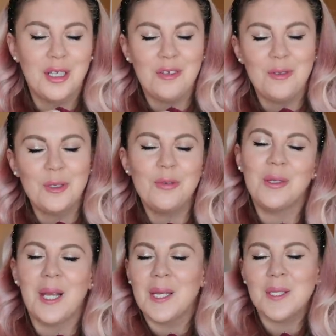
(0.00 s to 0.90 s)
That feels
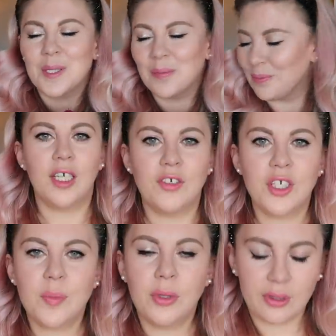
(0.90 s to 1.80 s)
real nice. I've
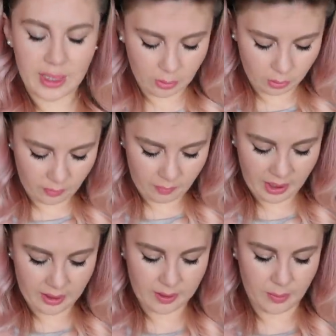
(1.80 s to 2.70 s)
just pulled out all of
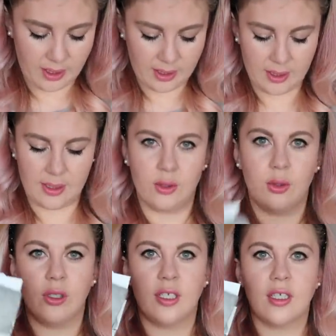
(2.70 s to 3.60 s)
Pearl's bits and
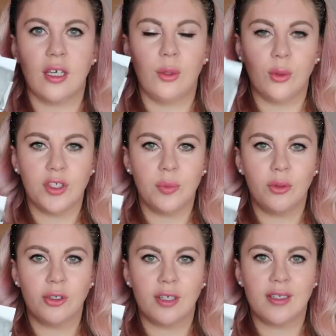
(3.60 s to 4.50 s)
saw that I also
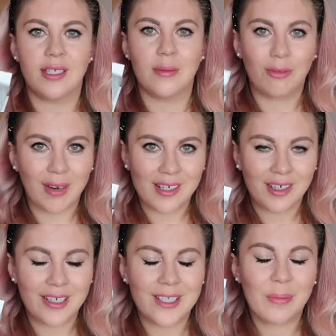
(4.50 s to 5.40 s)
bought Darcy some grey
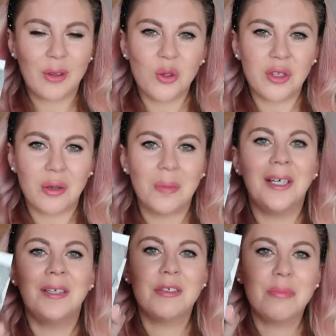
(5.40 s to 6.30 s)
tights. Thought they were
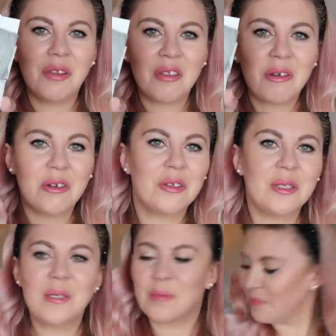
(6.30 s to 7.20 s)
Pearl's, but they are
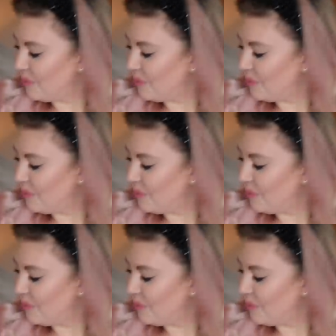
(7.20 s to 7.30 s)
Darcy's.